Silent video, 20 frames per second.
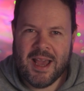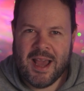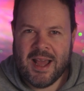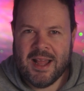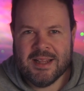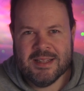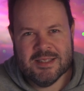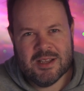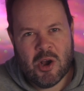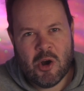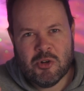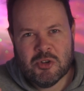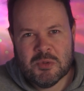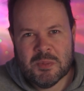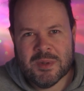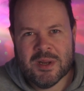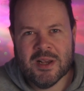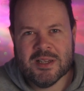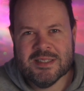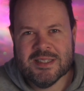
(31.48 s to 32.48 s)
And
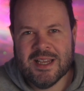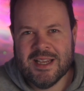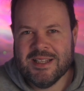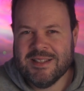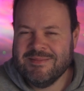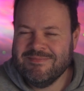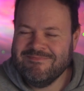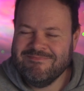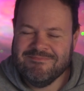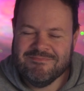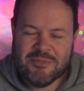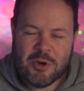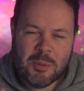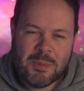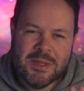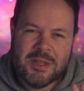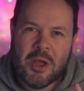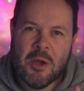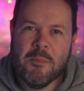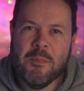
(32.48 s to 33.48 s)
ultimately, I said,
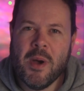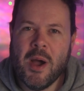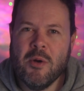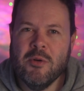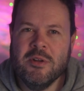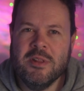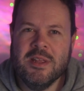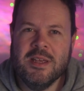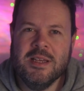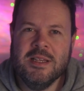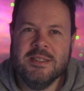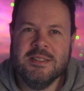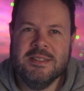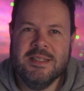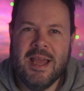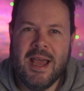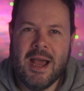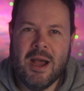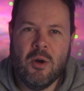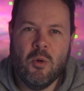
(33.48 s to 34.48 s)
probably don't buy one of these
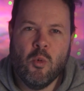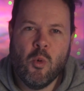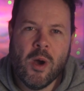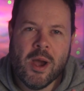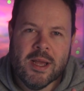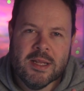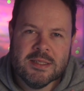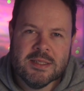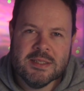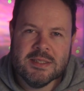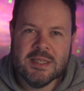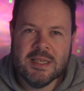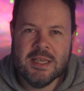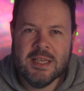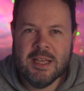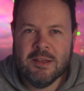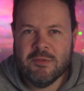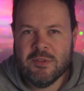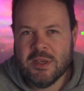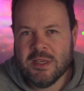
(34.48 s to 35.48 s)
now. Wait to
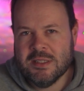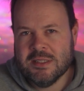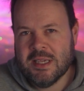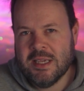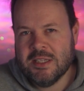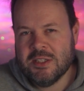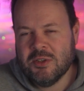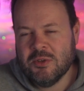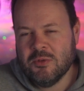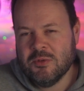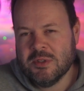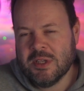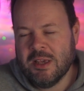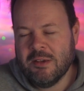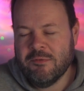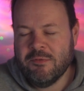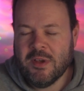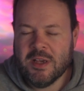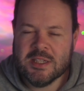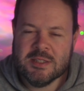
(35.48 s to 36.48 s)
see if these issues get
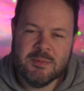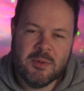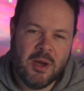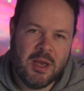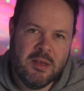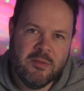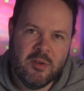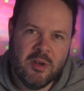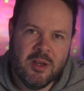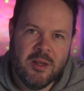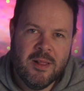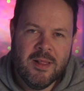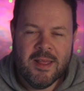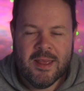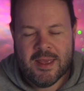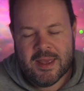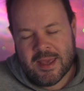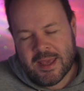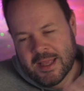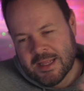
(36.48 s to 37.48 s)
fixed by either
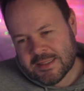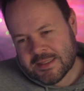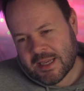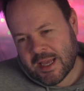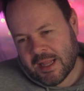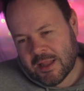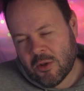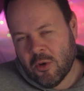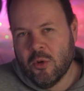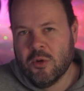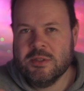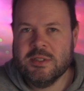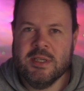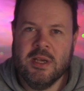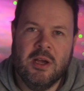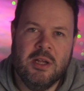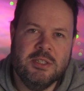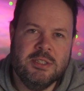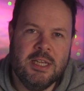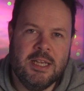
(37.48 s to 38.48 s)
Intel or
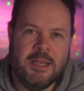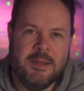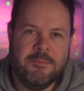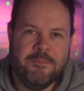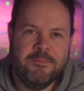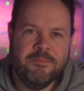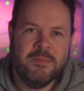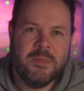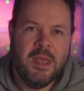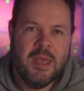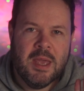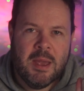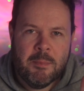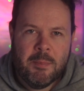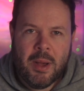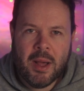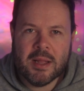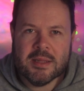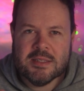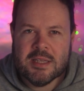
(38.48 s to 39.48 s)
CIG.
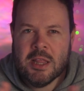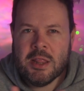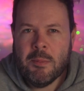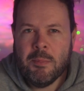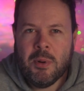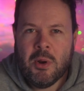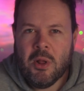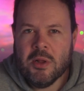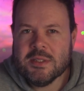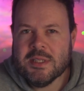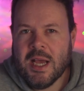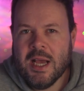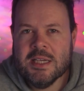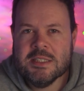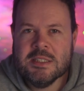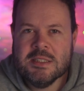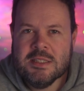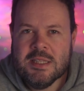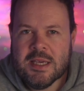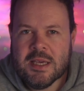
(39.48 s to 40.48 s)
But the plot
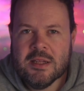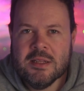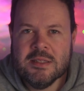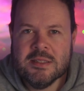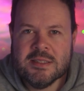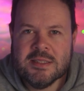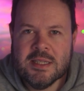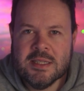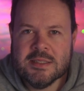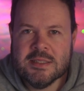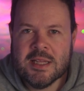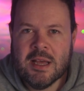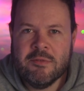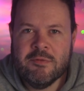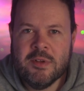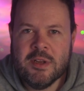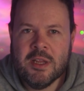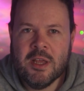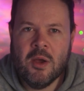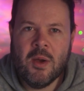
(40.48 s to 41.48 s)
has thickened since that
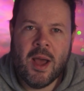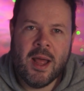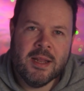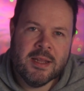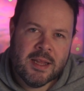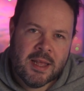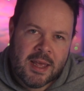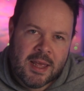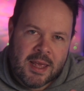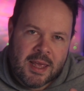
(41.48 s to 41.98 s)
video, and